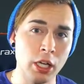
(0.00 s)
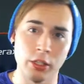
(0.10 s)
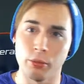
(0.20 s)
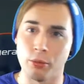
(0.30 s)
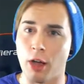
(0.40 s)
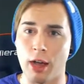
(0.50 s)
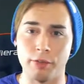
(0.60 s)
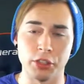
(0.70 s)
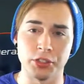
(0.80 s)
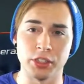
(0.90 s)

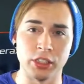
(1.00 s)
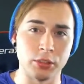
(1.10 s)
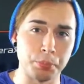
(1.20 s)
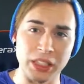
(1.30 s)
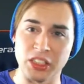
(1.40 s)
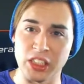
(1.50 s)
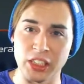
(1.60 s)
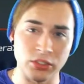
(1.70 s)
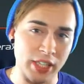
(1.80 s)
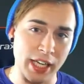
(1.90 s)
versus
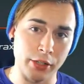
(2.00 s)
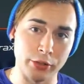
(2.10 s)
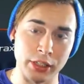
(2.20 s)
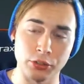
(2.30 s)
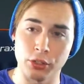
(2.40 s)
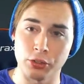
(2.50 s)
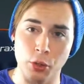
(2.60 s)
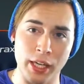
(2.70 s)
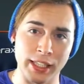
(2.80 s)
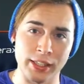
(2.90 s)
BGs and arenas. So let's go
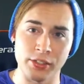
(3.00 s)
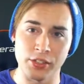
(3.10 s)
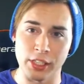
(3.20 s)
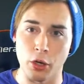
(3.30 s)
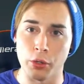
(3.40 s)
ahead and get this thing going.